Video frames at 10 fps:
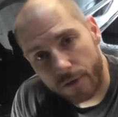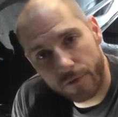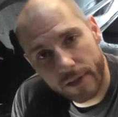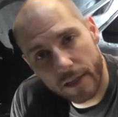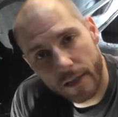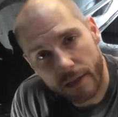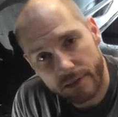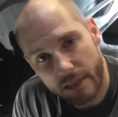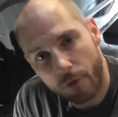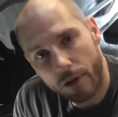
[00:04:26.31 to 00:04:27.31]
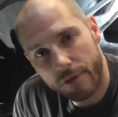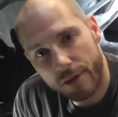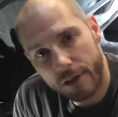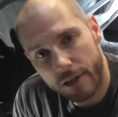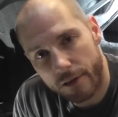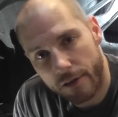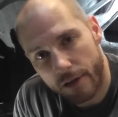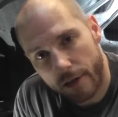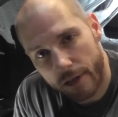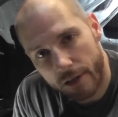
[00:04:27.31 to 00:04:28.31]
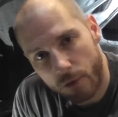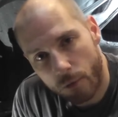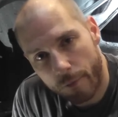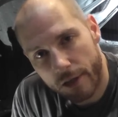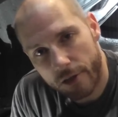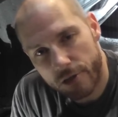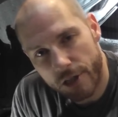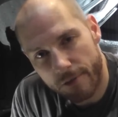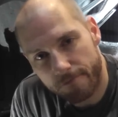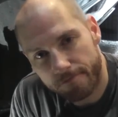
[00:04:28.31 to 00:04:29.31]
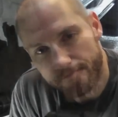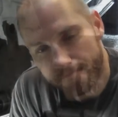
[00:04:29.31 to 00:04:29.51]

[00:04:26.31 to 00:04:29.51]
going to reassemble everything here and uh, we'll be in good shape.